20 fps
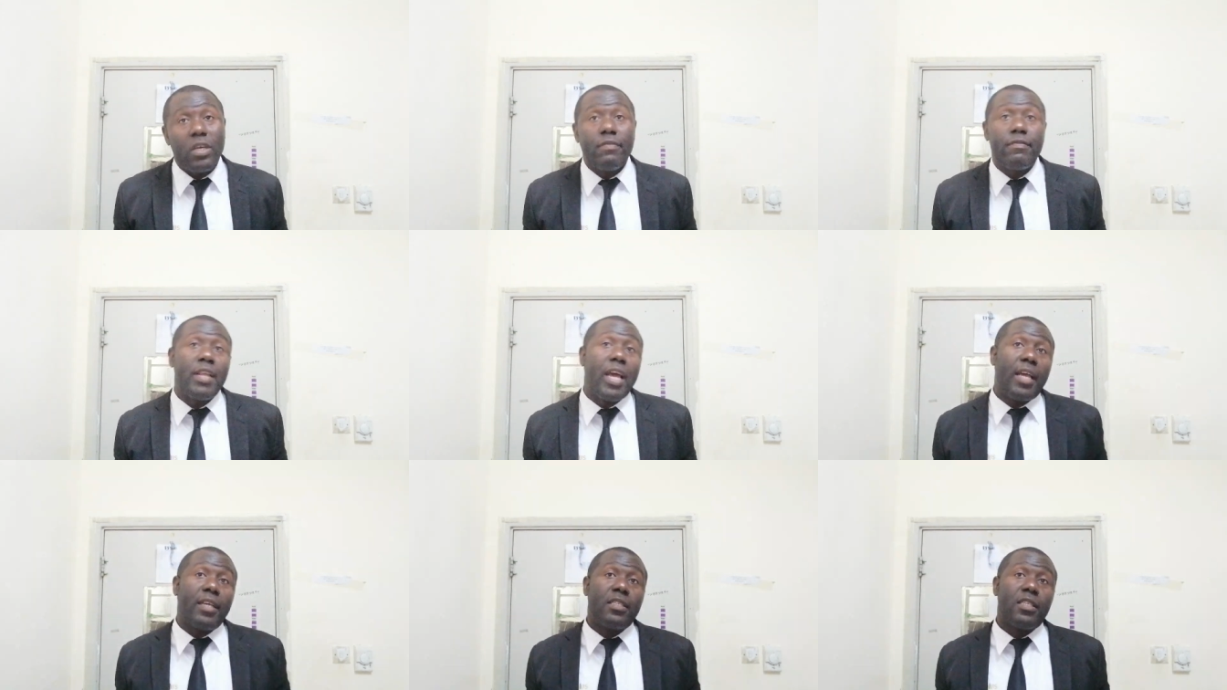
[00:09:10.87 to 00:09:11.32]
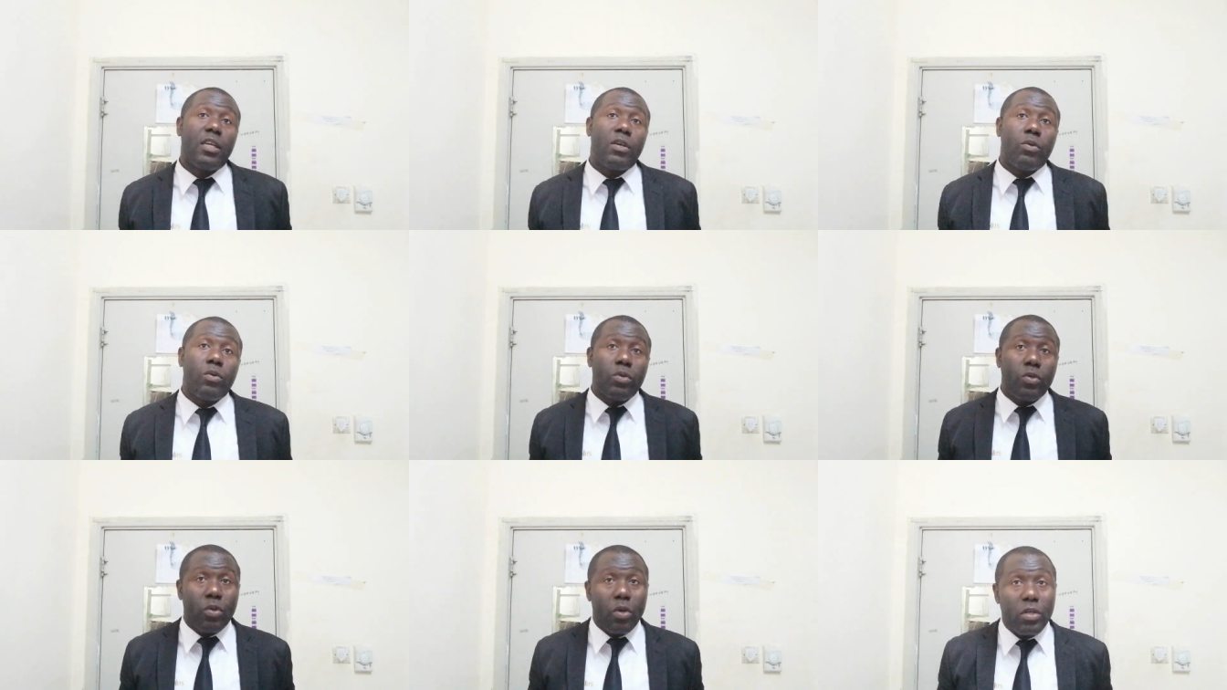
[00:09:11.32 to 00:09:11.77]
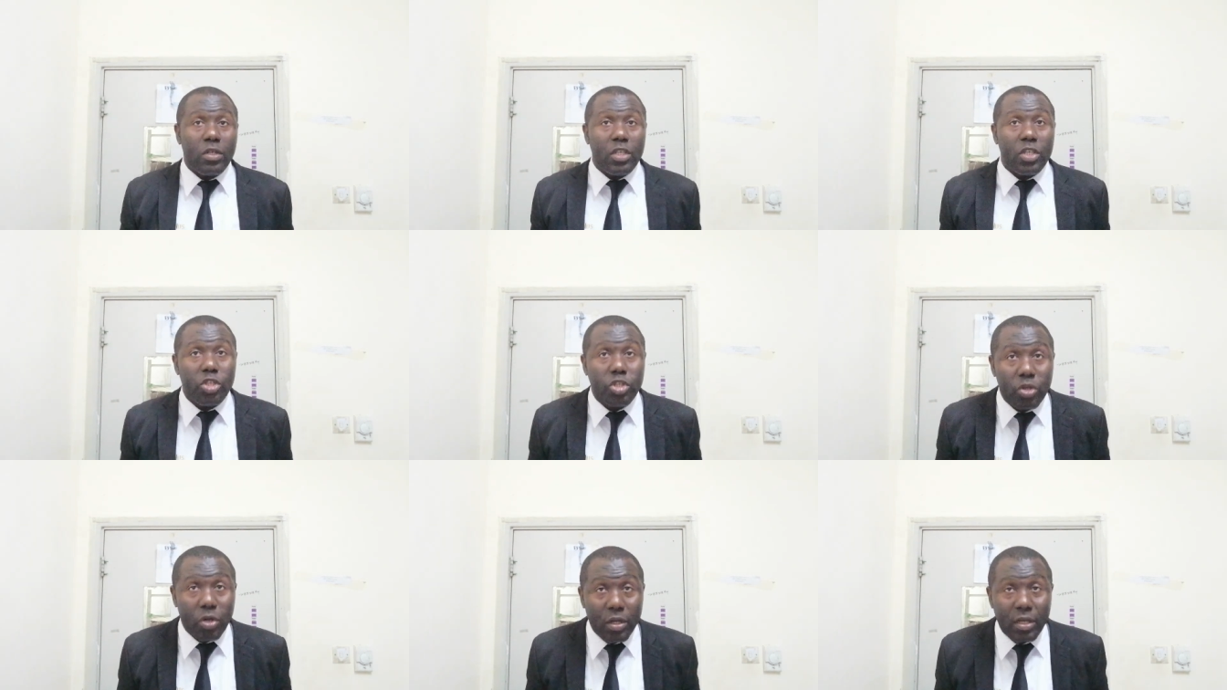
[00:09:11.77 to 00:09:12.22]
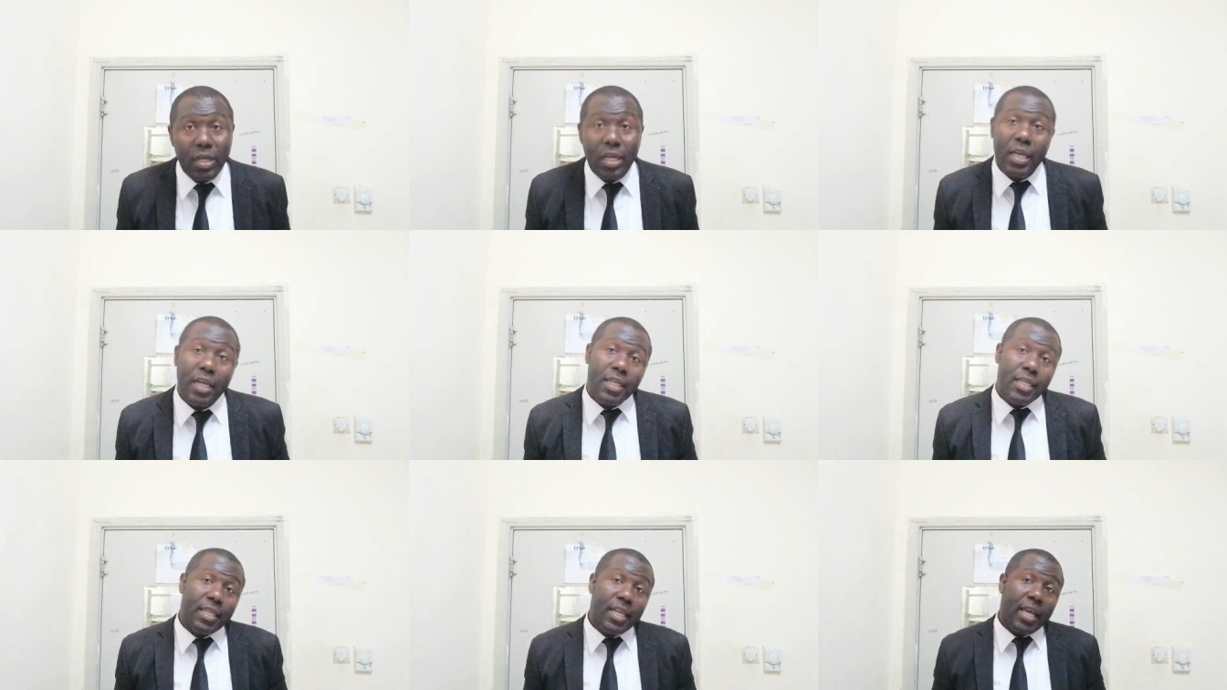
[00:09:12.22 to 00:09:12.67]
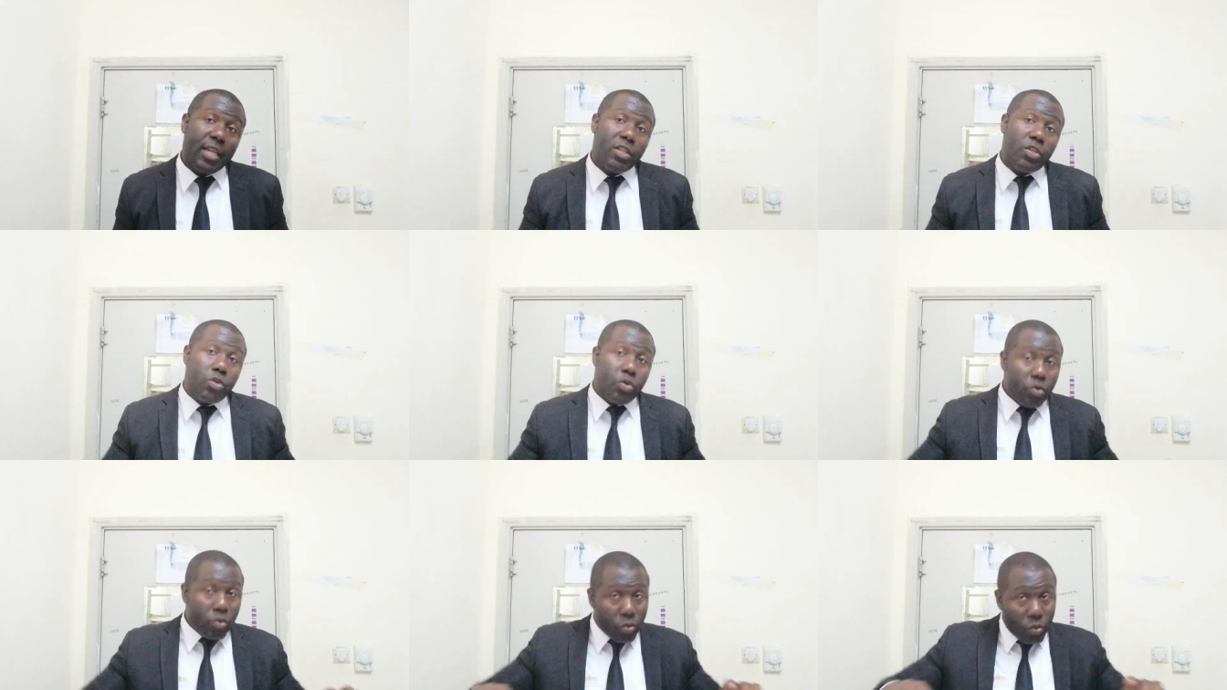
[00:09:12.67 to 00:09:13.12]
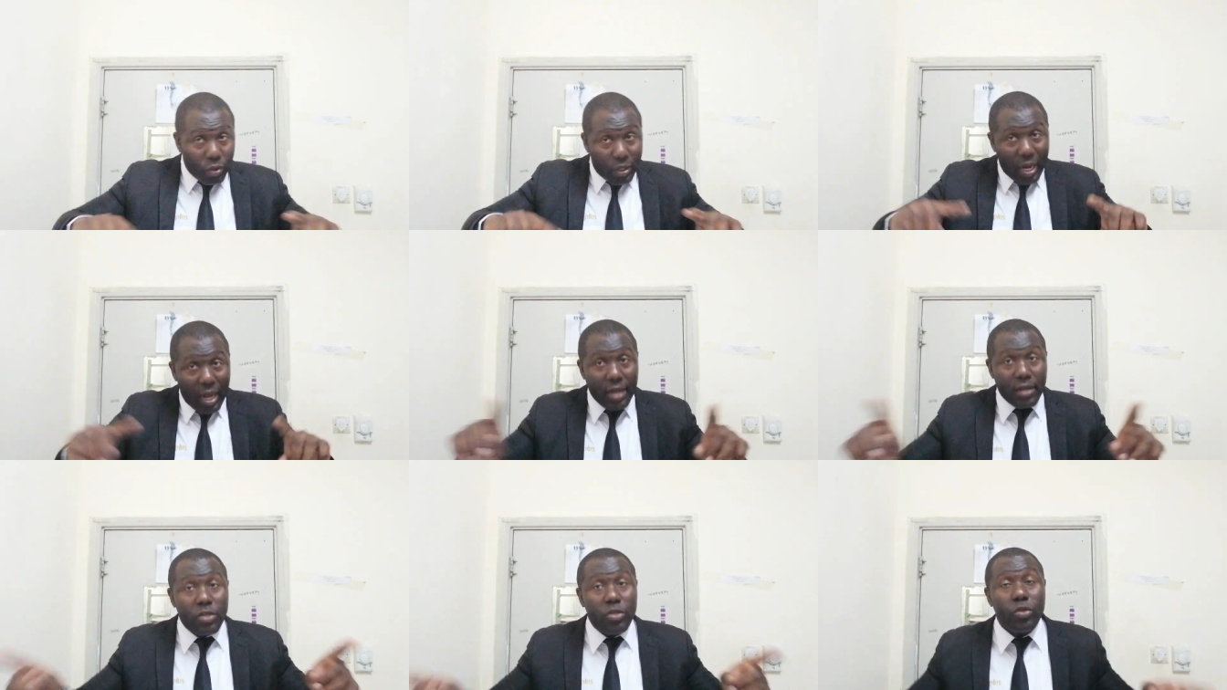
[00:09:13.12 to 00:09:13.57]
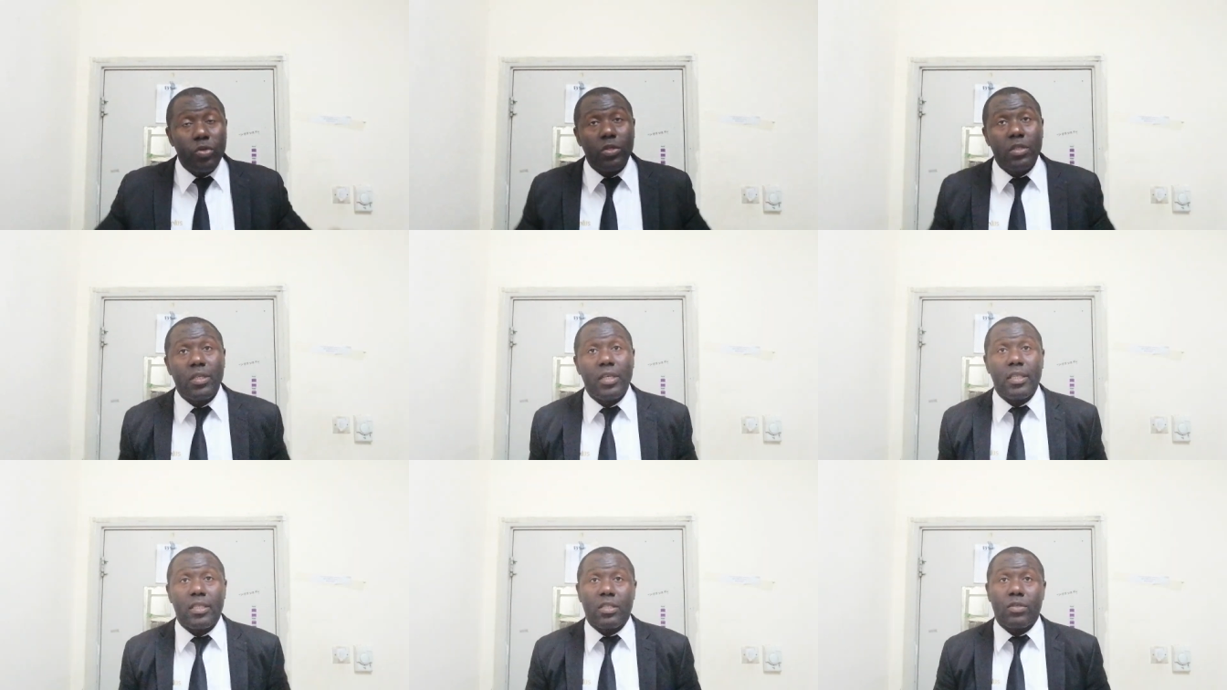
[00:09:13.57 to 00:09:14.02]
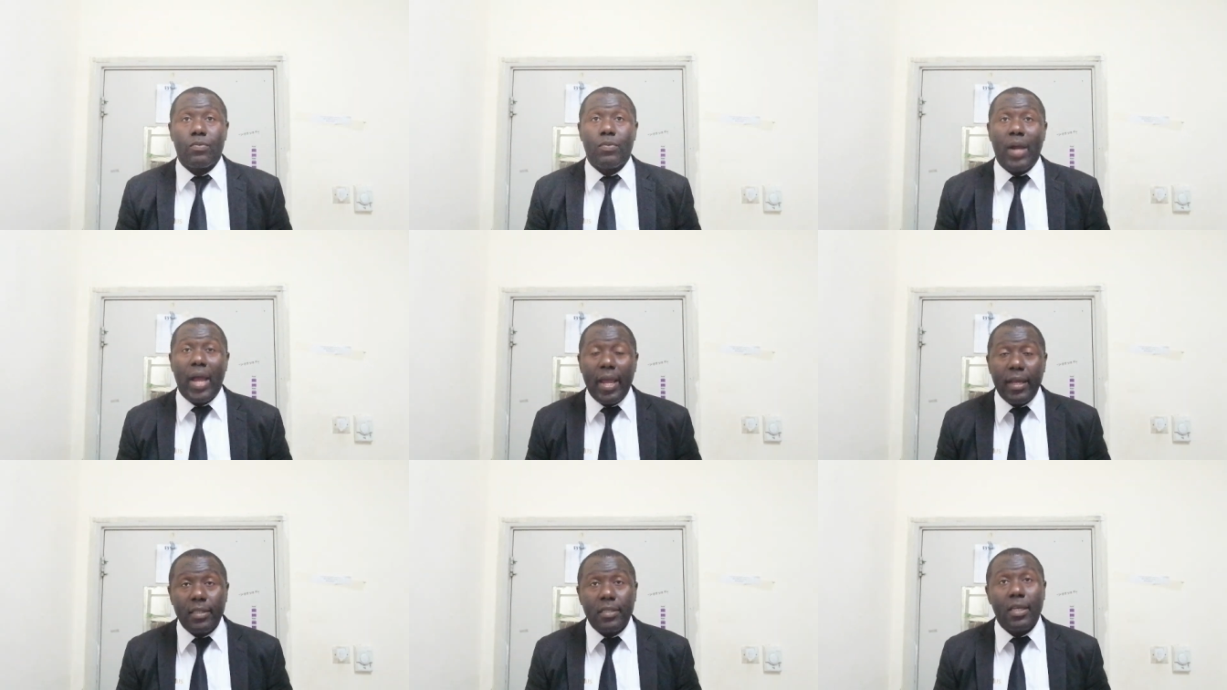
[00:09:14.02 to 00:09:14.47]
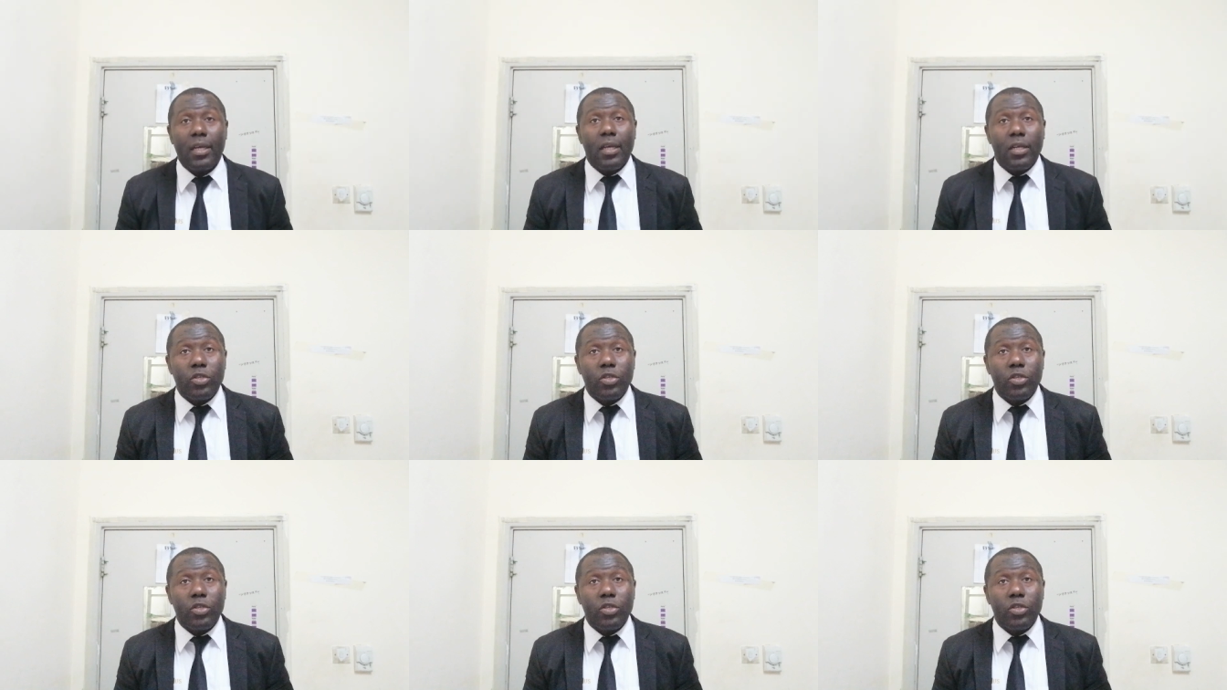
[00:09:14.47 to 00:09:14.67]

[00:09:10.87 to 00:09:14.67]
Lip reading: If there is a good condition, then you can use it, right?